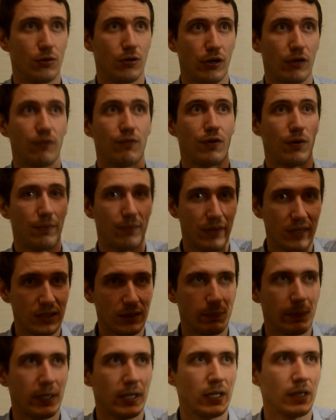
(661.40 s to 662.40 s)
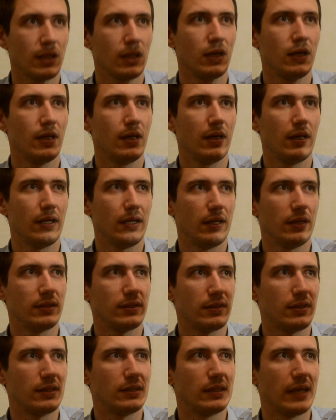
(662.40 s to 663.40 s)
learn from this part
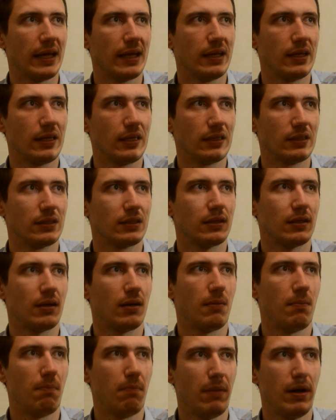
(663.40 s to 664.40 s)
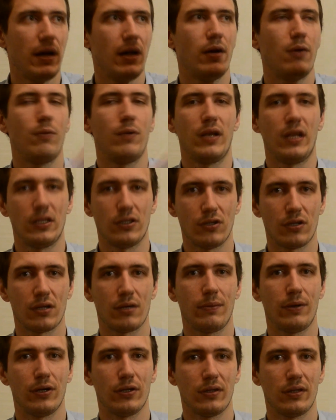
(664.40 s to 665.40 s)
is these endings. M when I talk
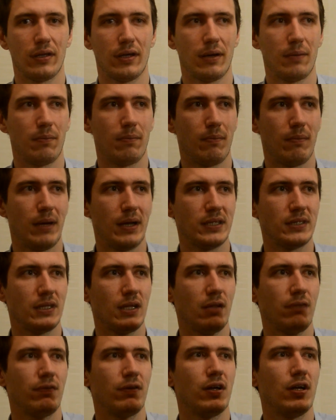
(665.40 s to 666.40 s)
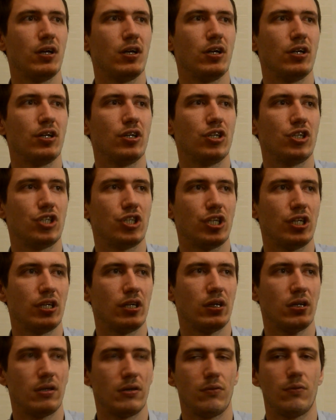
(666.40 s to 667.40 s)
about myself, sh
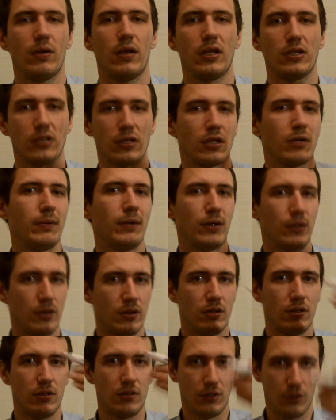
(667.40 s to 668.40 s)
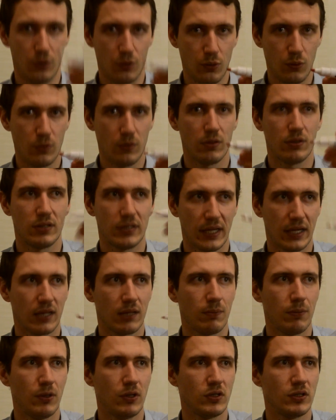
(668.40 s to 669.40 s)
when I talk about you,
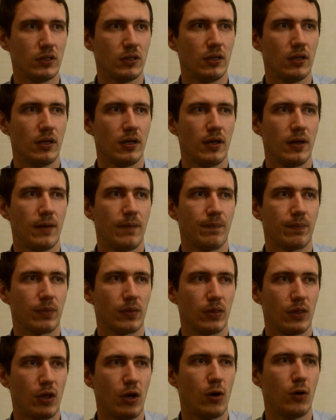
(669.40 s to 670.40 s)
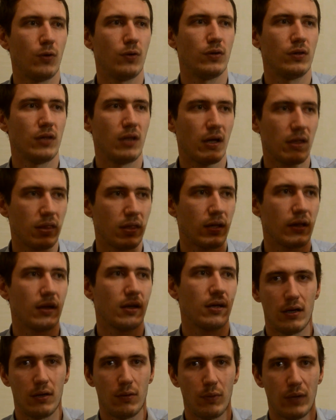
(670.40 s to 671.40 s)
second person, no, nothing
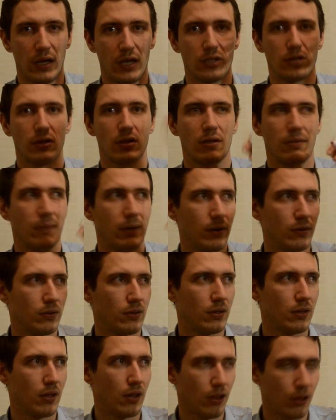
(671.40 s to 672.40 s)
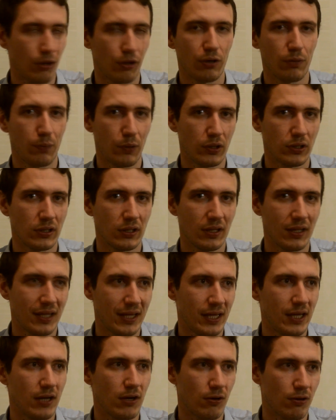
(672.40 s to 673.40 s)
when I talk about the third person,
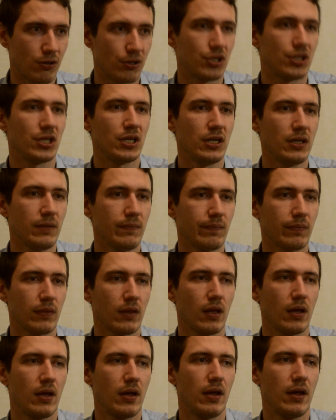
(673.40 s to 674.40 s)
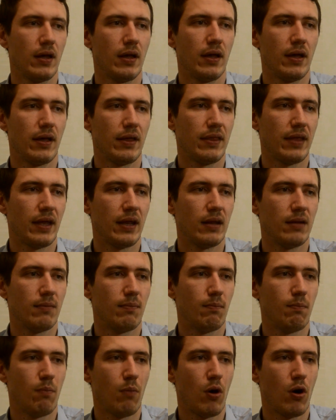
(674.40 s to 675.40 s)
he or she, then
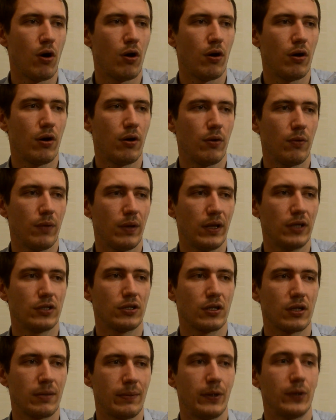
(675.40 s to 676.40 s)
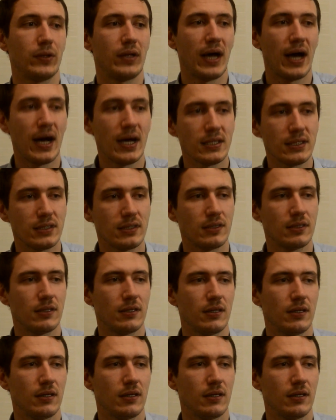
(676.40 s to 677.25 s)
mo when I talk about us,